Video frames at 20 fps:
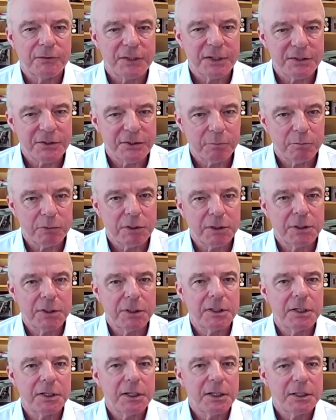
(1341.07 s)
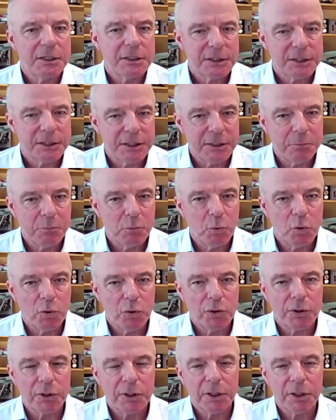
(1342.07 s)
discipline,
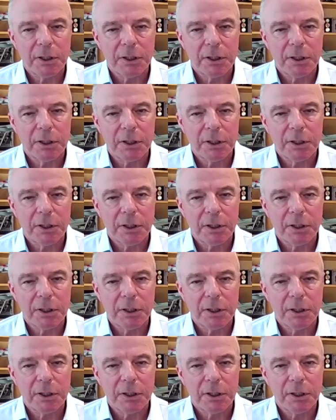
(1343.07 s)
teamwork,